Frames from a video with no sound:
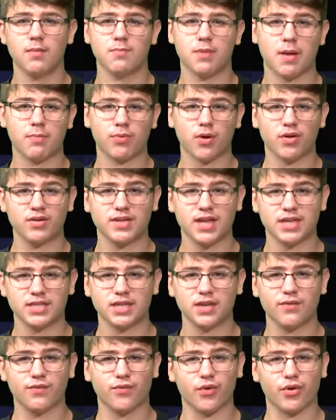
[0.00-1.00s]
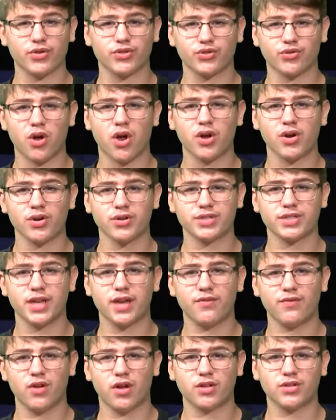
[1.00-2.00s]
by protesting for a stronger
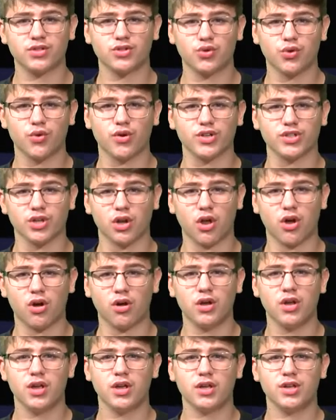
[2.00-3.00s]
safe gun storage law.